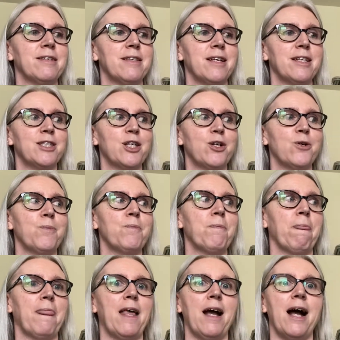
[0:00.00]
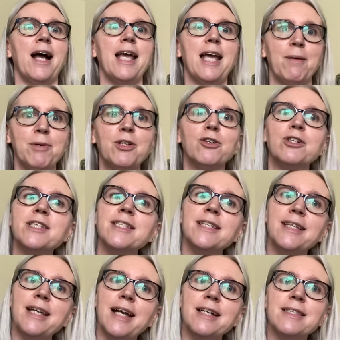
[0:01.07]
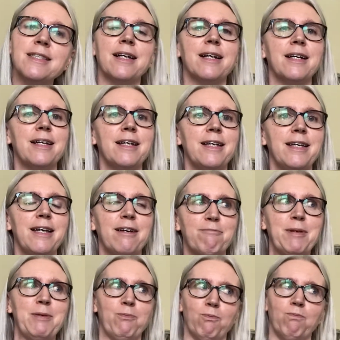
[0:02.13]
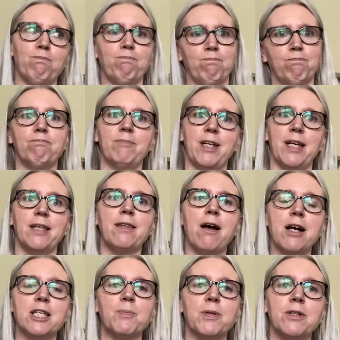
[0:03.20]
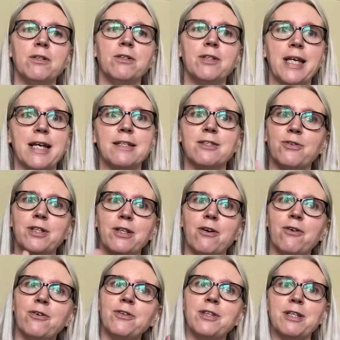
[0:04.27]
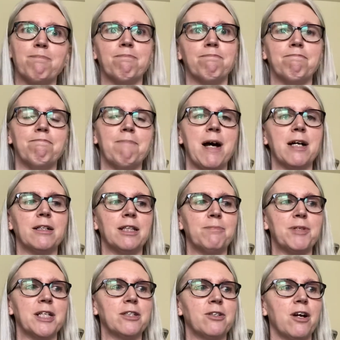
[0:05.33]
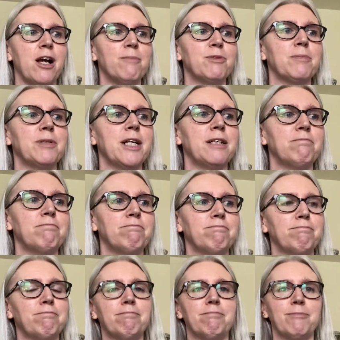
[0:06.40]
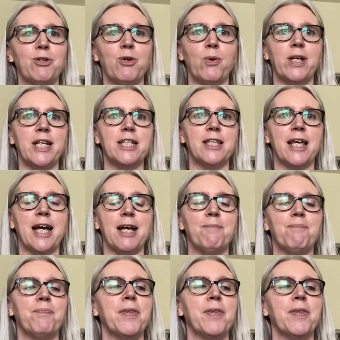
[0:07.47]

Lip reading: So I am a nurse. Yes, I have been in the hospital. Yes, during all the apocalyptic times. I'm not going into that.